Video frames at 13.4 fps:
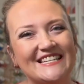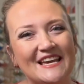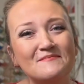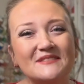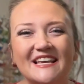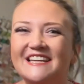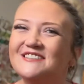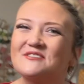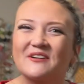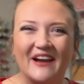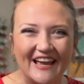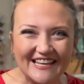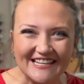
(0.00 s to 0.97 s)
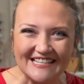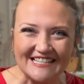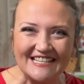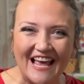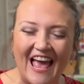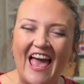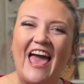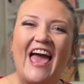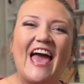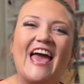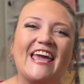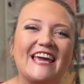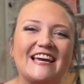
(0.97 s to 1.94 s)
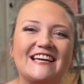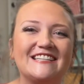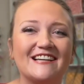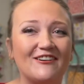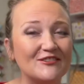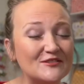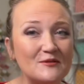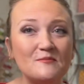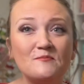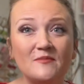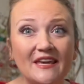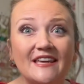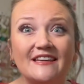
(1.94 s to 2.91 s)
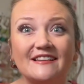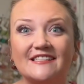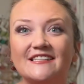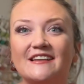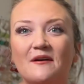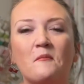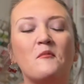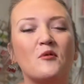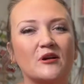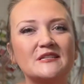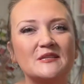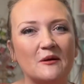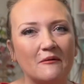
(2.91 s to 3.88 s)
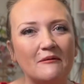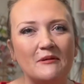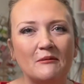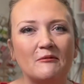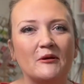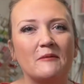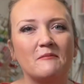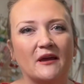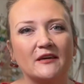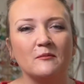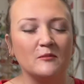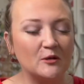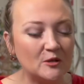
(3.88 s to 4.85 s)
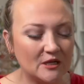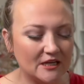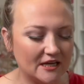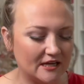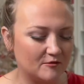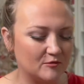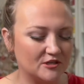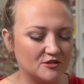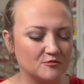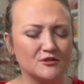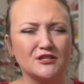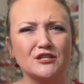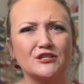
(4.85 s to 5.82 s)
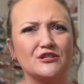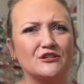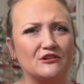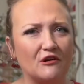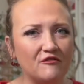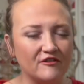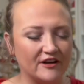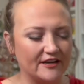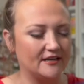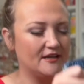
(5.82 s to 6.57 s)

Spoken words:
and tricks, and also meet more sewing people in my community, which was so fun.